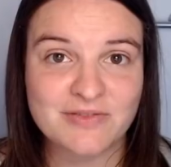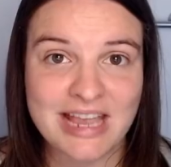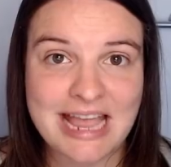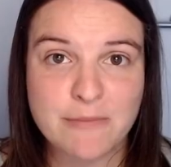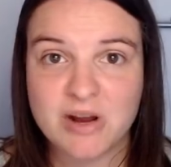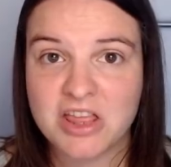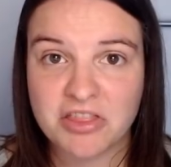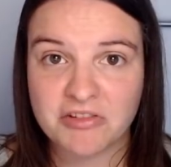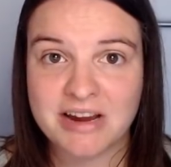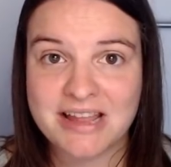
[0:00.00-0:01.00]
Game Week
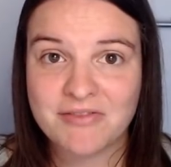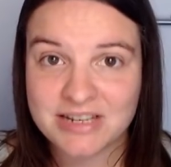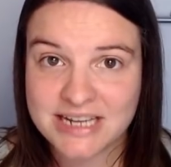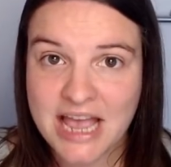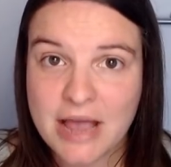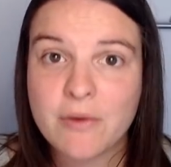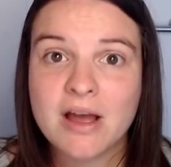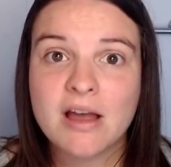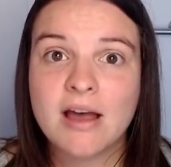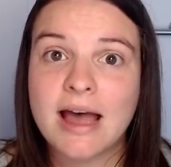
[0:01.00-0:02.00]
3 video,
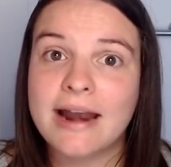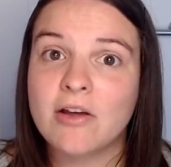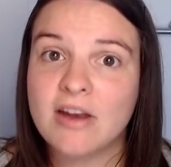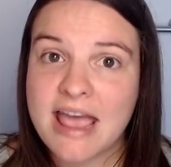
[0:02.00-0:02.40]
and on